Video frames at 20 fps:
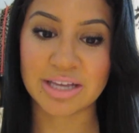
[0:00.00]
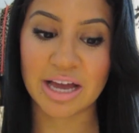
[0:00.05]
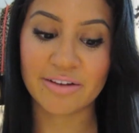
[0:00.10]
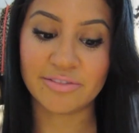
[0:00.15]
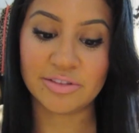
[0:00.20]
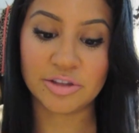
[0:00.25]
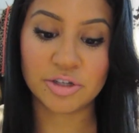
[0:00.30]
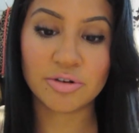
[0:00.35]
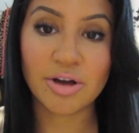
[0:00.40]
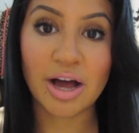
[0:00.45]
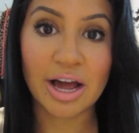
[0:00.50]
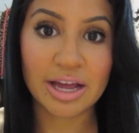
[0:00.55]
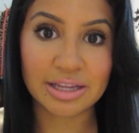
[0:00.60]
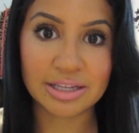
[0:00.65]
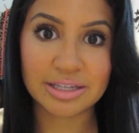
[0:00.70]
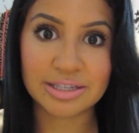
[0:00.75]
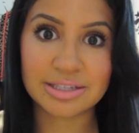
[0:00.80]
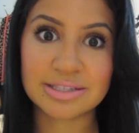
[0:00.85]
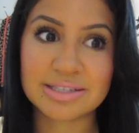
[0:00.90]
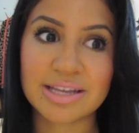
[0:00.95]
I have little
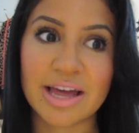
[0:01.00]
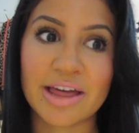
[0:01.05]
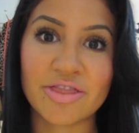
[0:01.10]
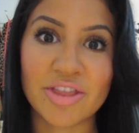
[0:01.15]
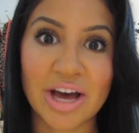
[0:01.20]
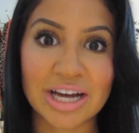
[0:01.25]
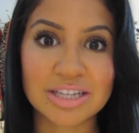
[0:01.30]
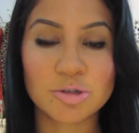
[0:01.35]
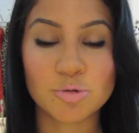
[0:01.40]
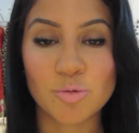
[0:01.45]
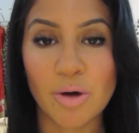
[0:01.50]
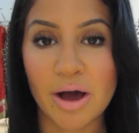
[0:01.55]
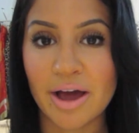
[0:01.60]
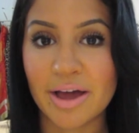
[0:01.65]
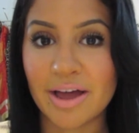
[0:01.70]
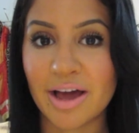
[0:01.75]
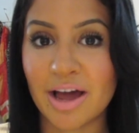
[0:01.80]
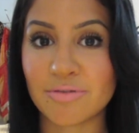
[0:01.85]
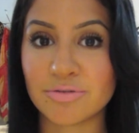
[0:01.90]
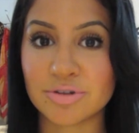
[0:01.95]
islands and that's
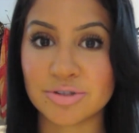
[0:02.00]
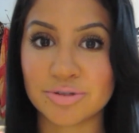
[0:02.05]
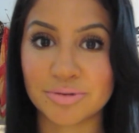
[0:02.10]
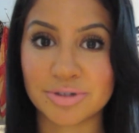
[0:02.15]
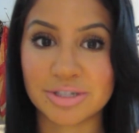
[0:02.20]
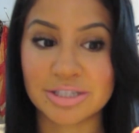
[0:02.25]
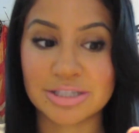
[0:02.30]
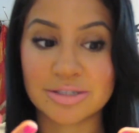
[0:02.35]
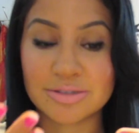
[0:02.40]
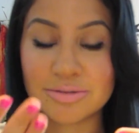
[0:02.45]
why I resorted